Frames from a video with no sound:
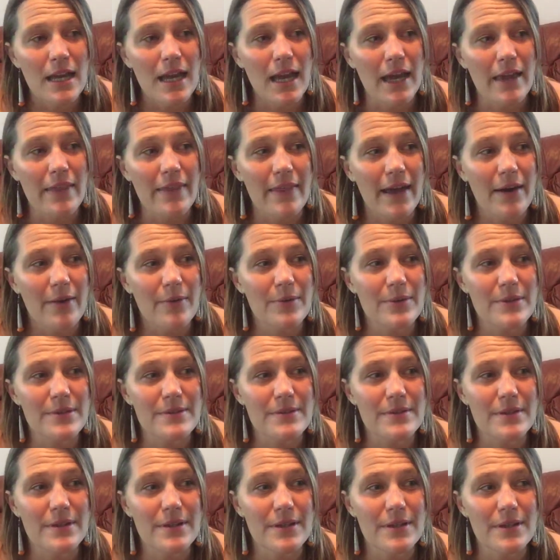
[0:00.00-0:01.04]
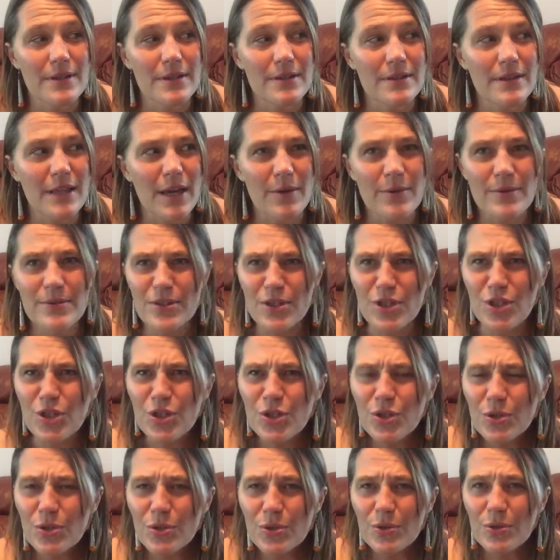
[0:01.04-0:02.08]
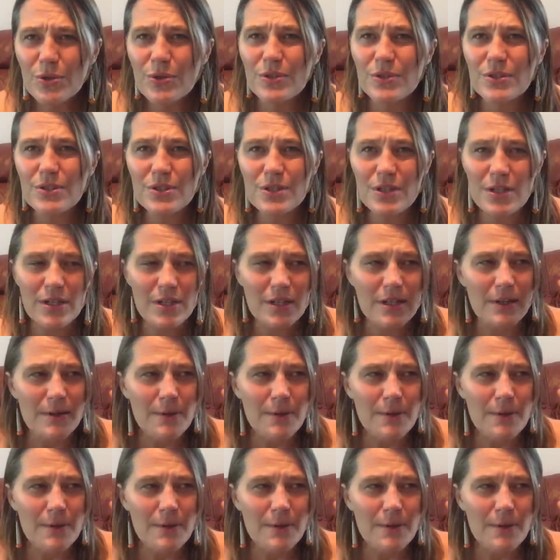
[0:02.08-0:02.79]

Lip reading: And that was a huge